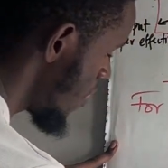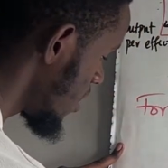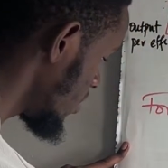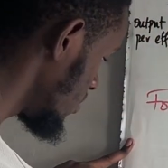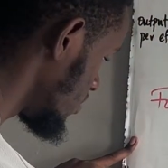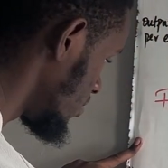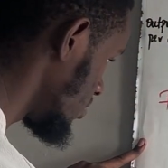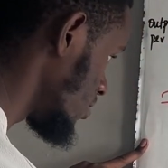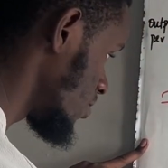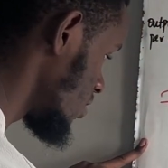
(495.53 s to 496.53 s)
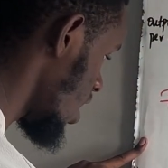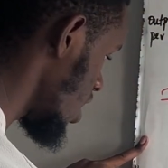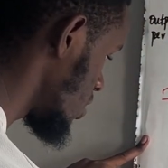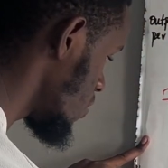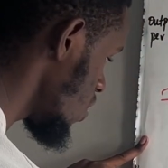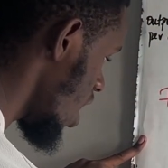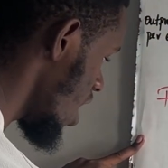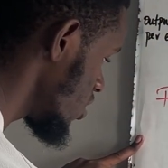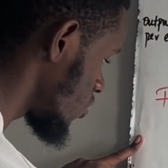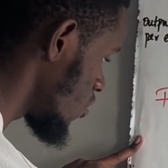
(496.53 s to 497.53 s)
then small I
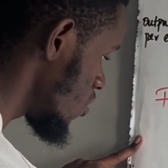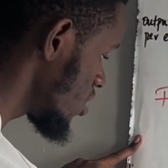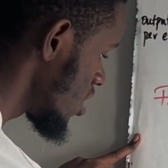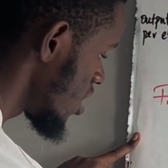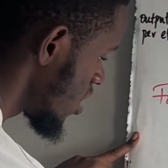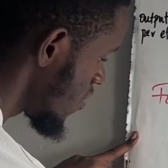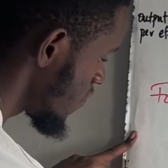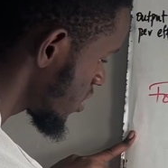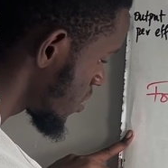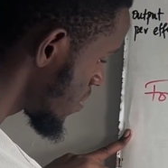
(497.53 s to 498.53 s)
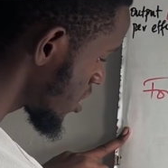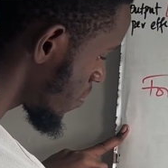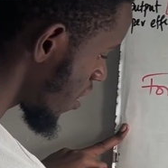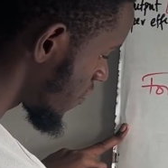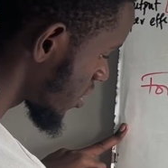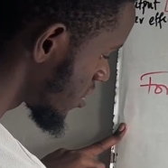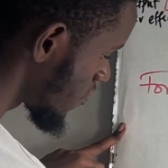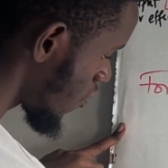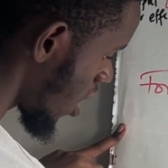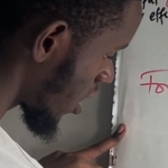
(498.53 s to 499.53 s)
is called investment by effective
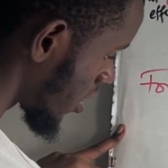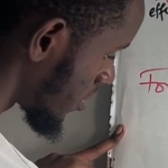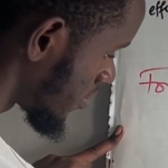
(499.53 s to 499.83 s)
worker.